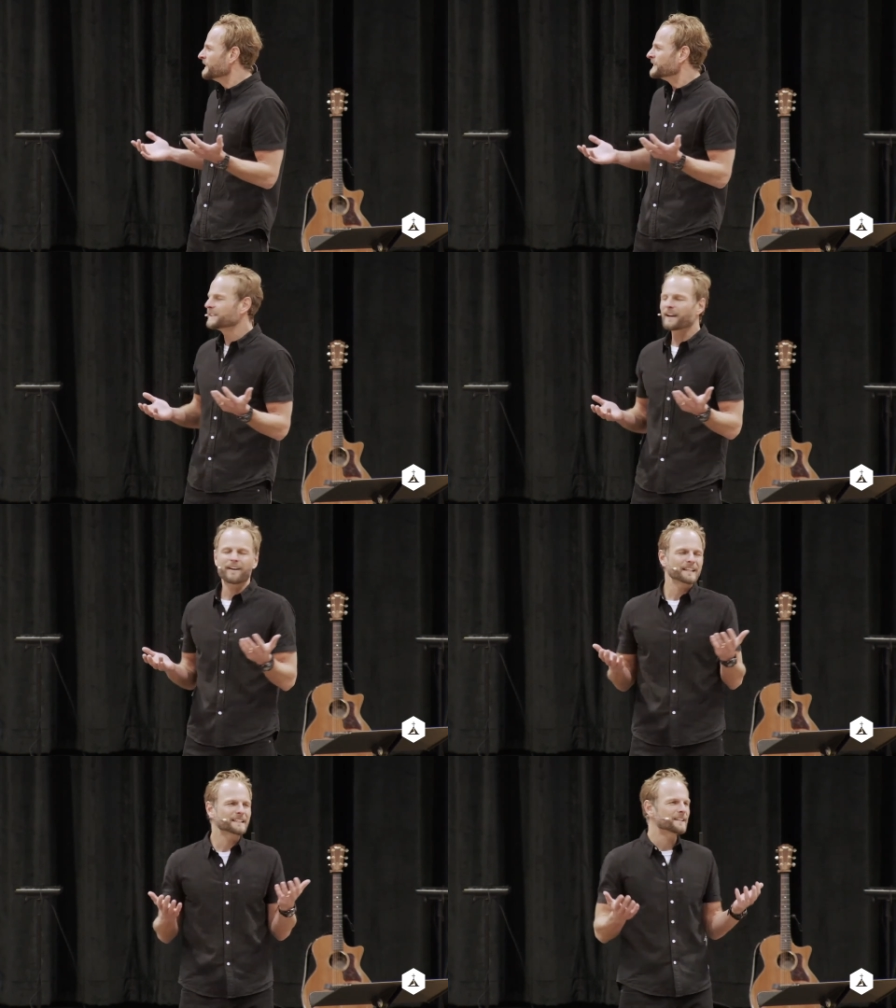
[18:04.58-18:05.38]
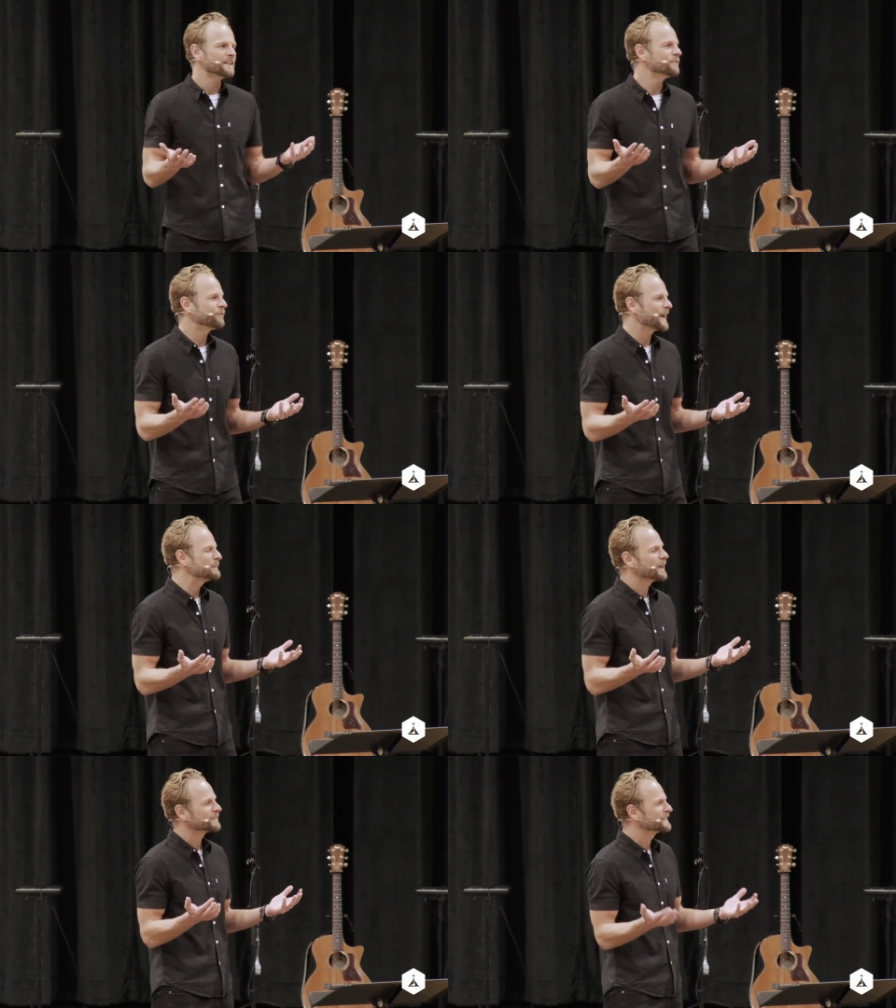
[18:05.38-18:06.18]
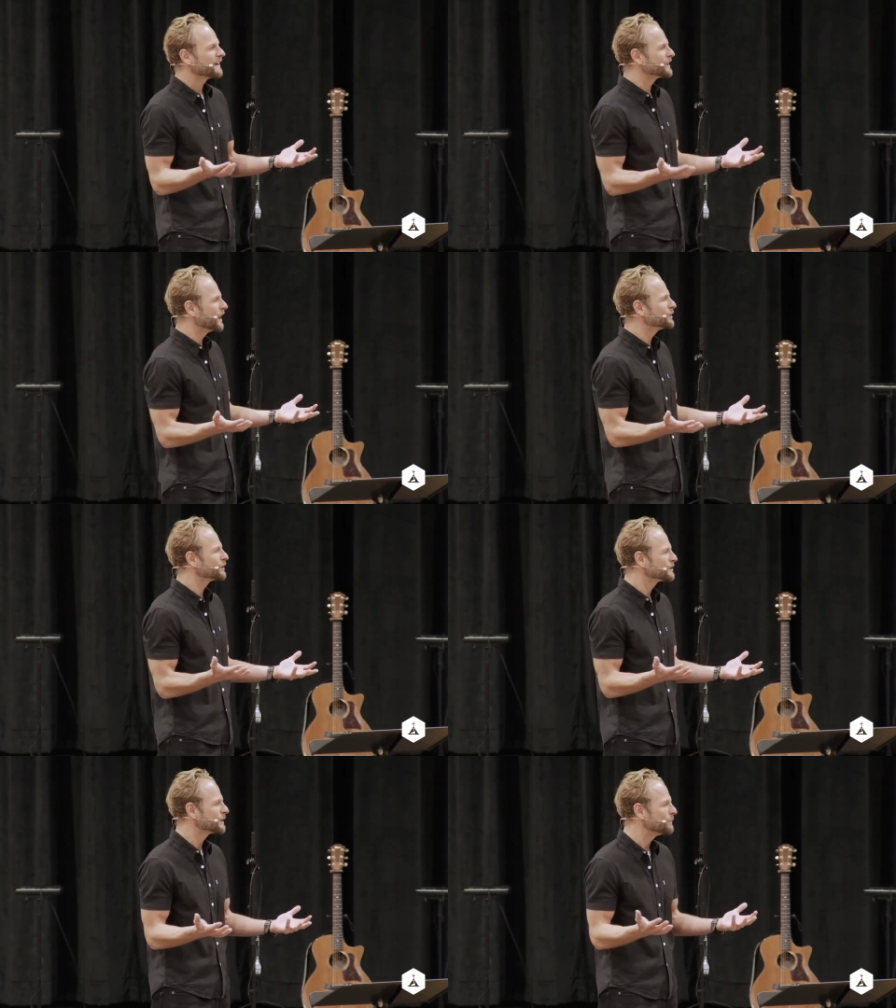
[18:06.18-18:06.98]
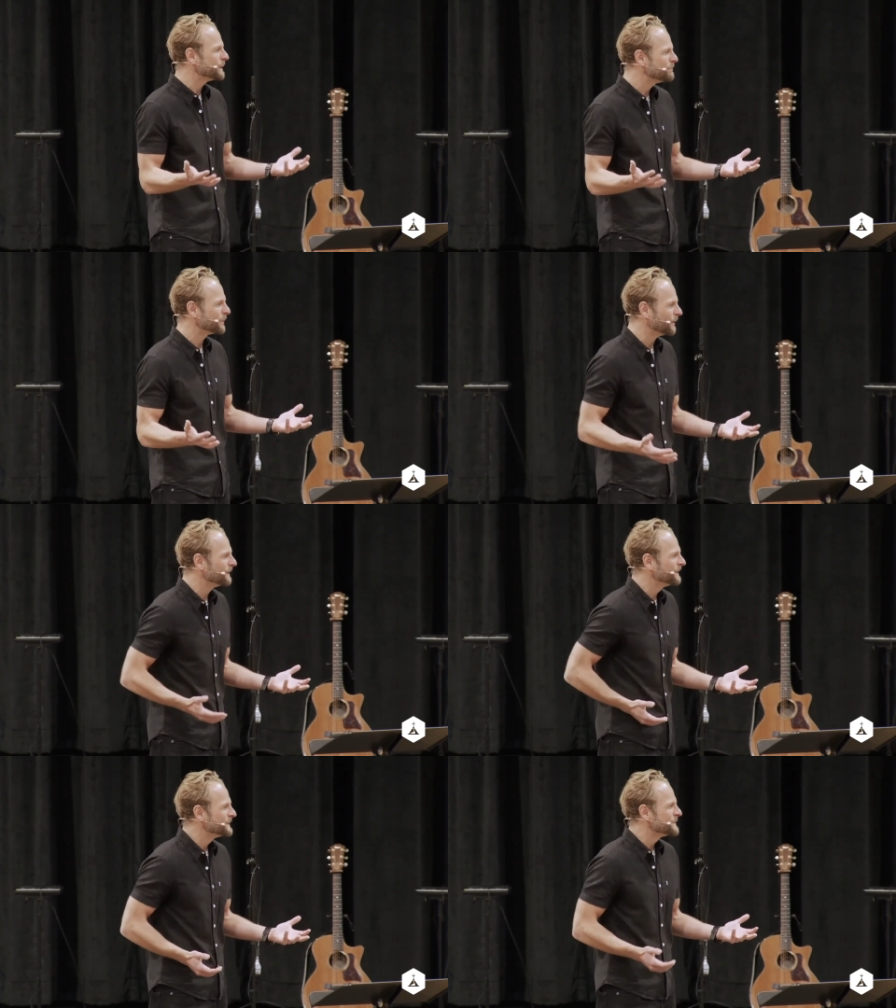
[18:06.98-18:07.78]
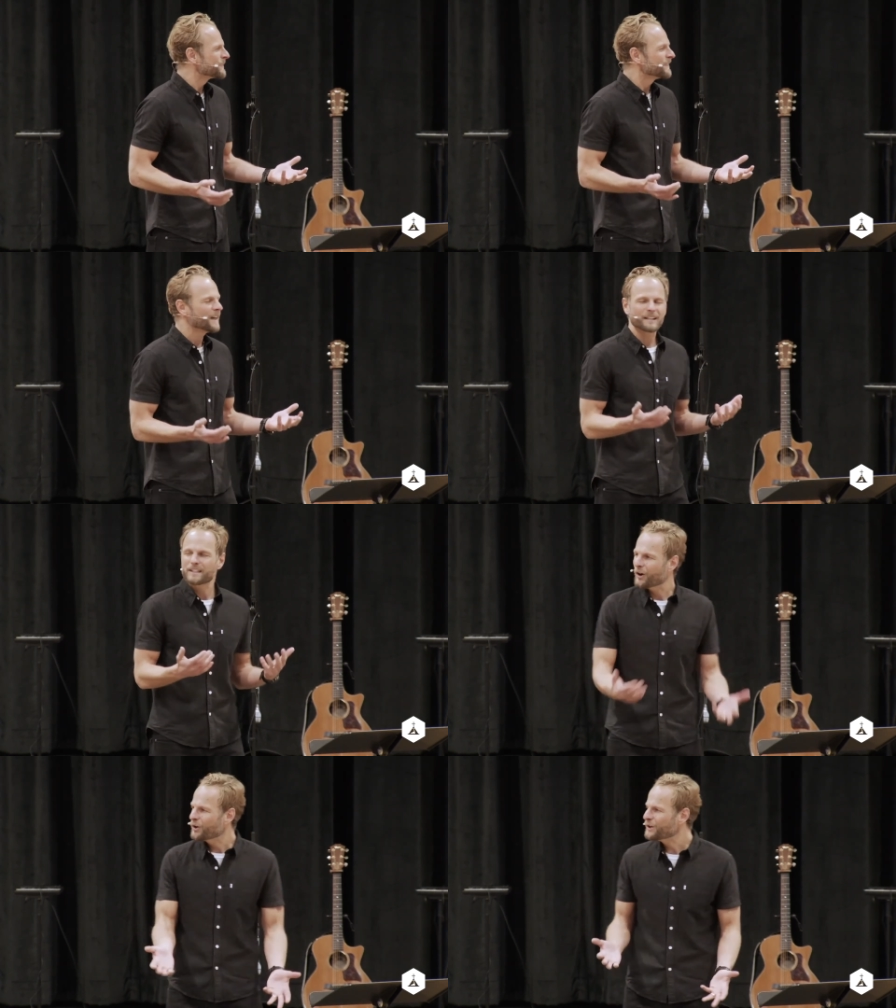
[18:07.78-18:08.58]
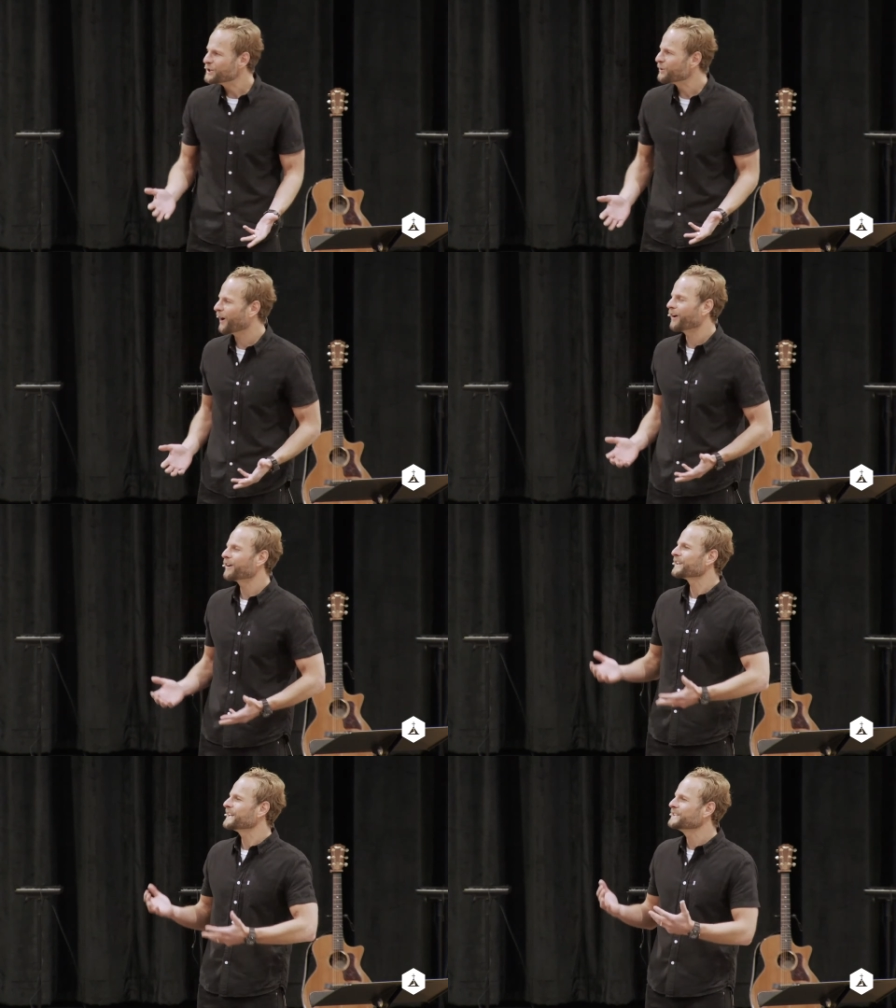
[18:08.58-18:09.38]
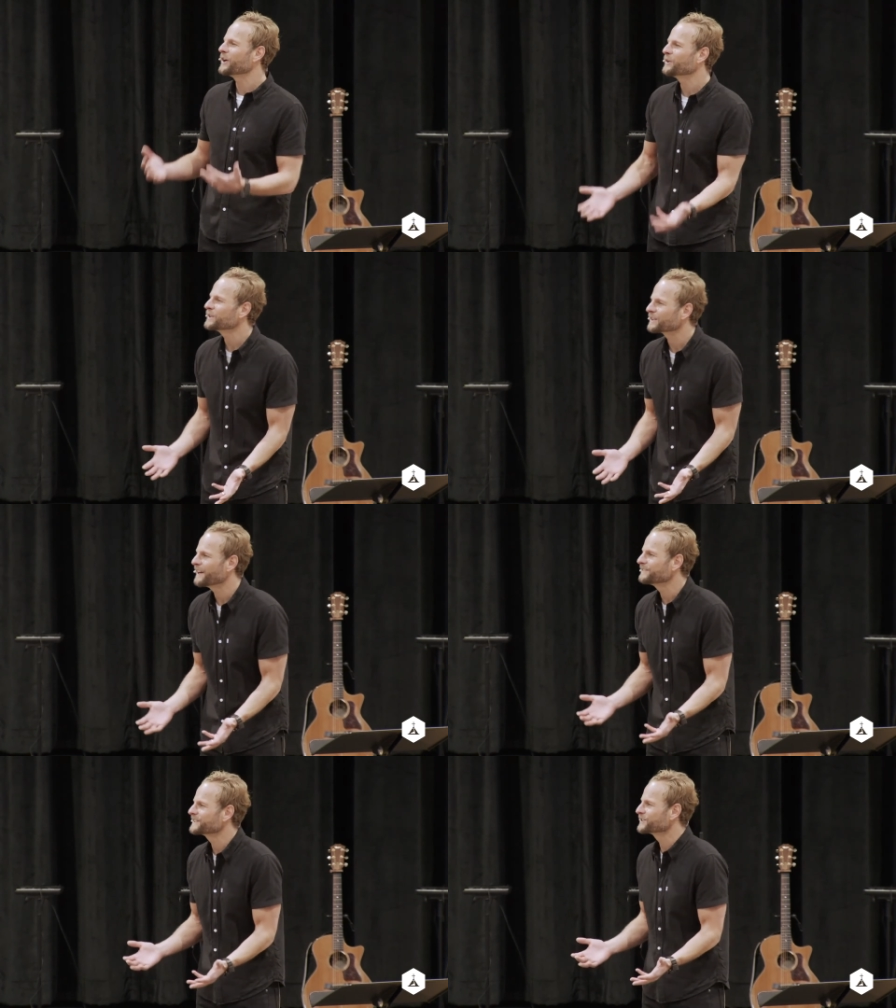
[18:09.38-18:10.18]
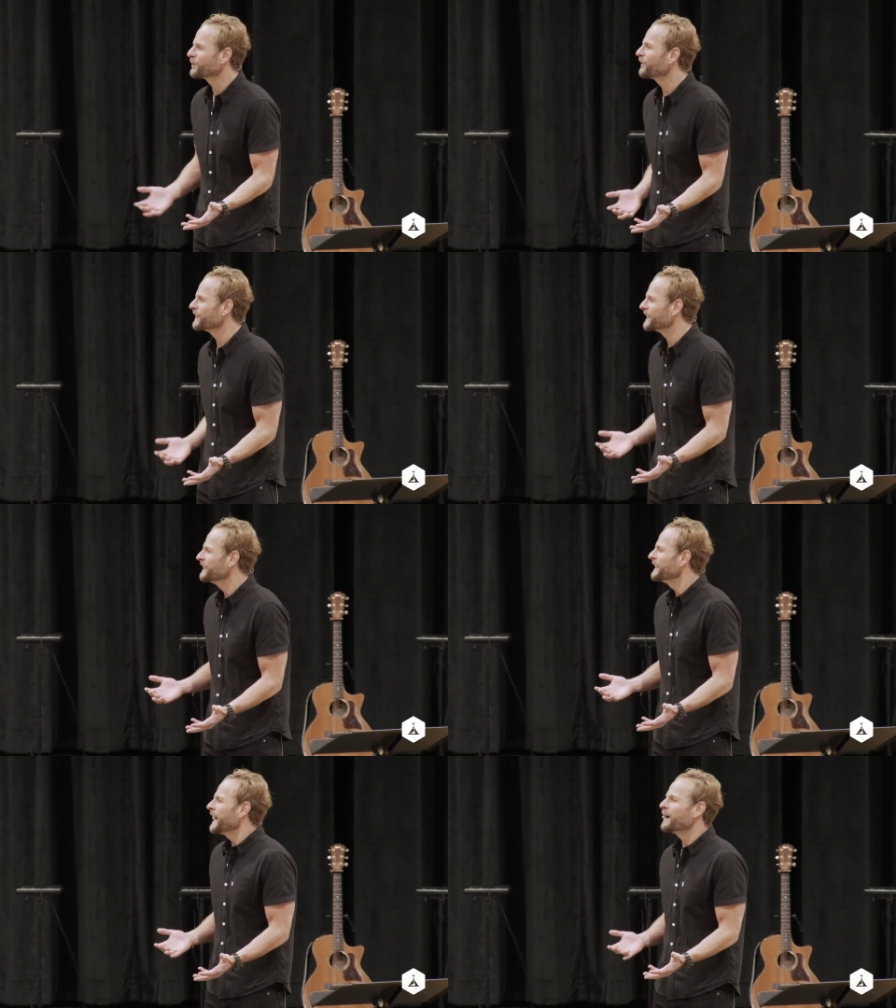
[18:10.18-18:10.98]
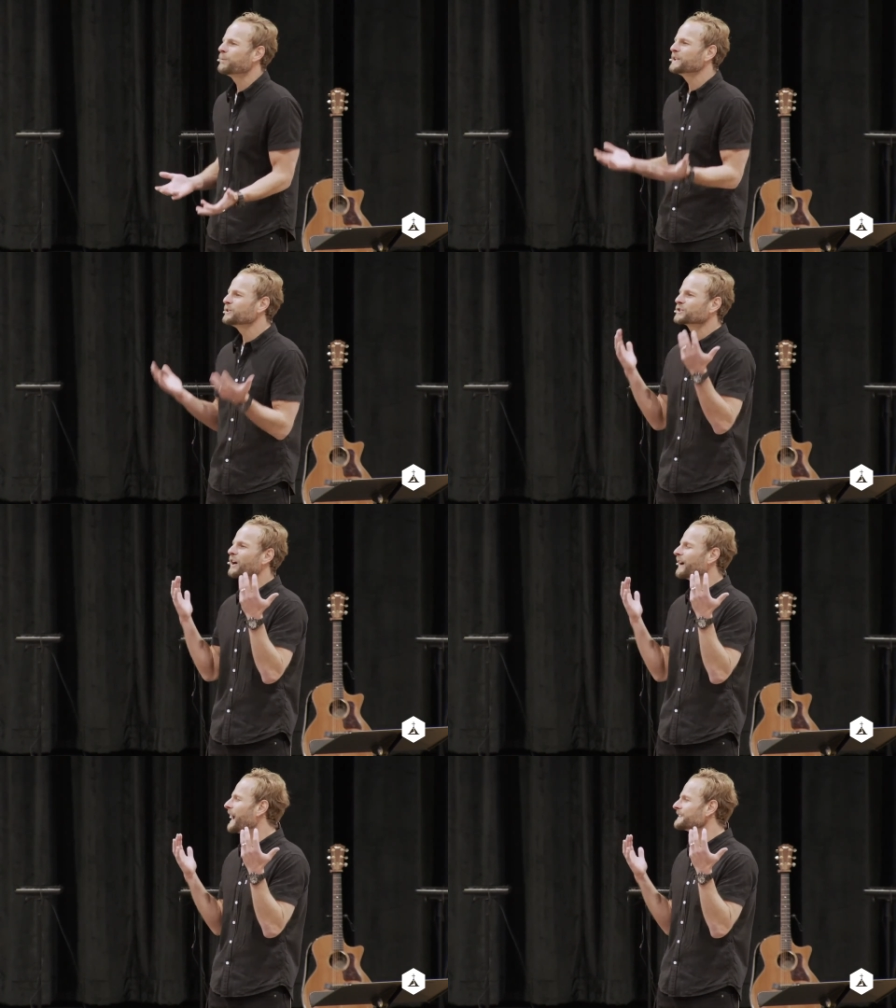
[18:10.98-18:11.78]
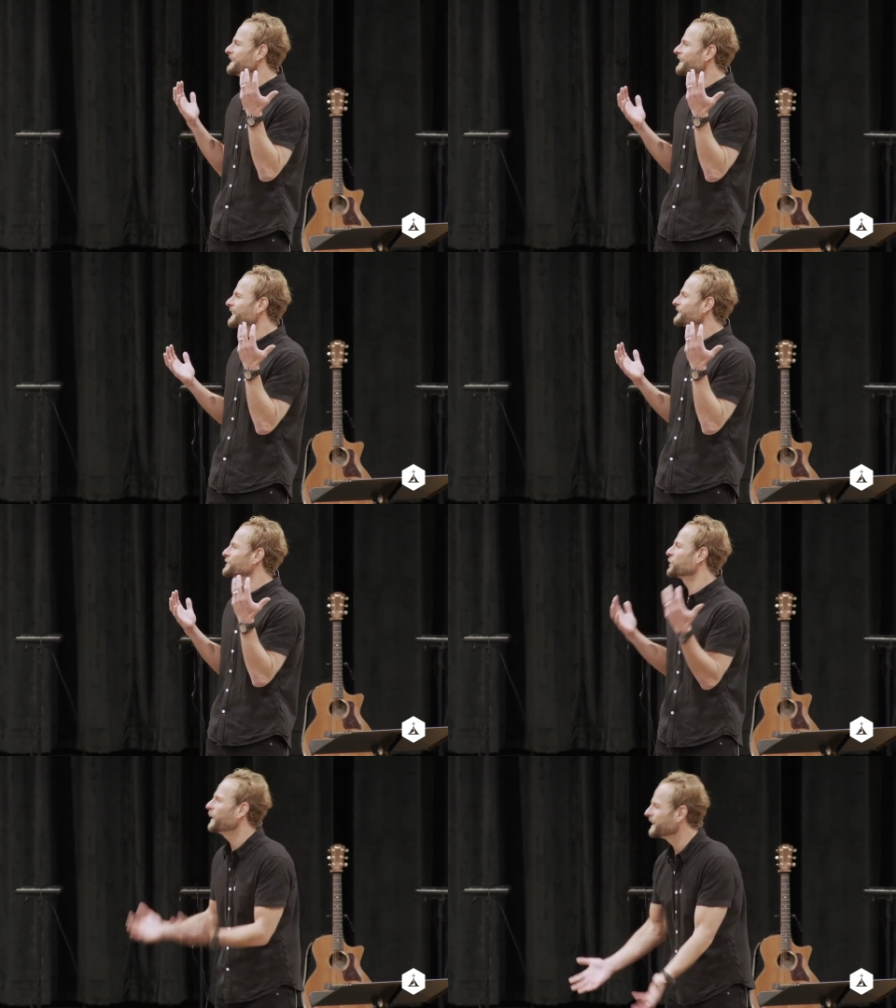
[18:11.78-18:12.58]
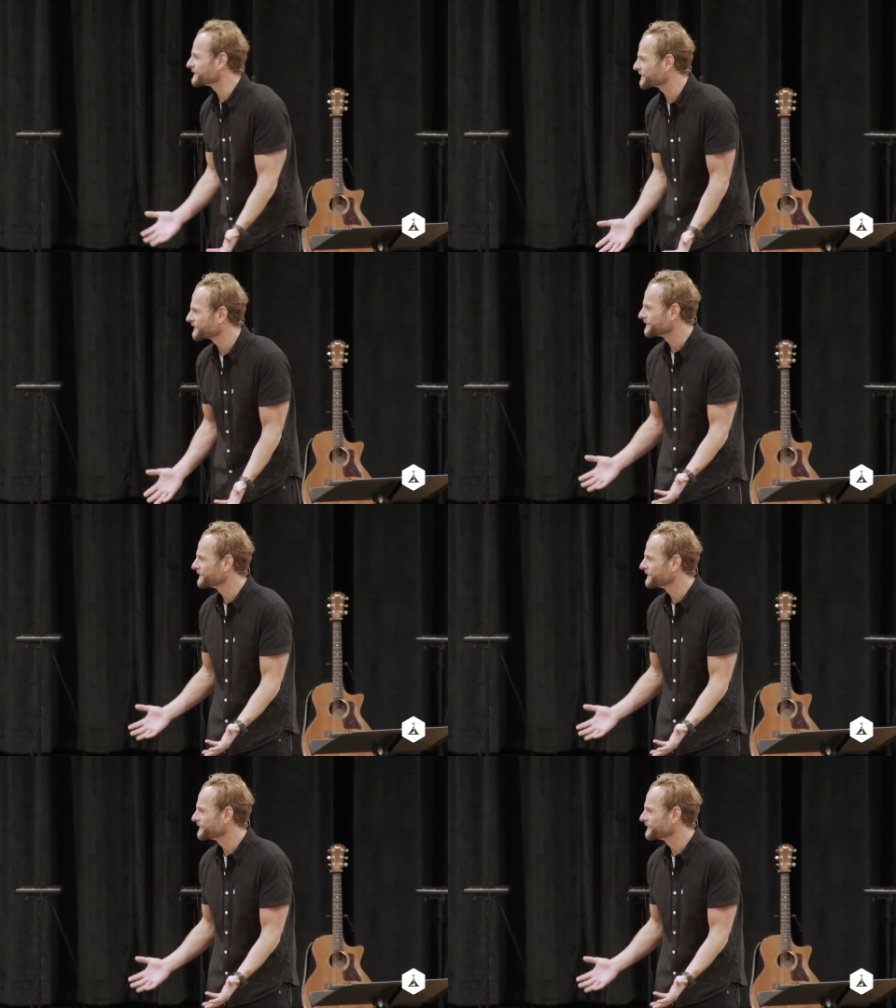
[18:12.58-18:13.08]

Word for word: So you have an extended family of 700 or so people that know who you are and they know your life story. And when you start acting like a twit,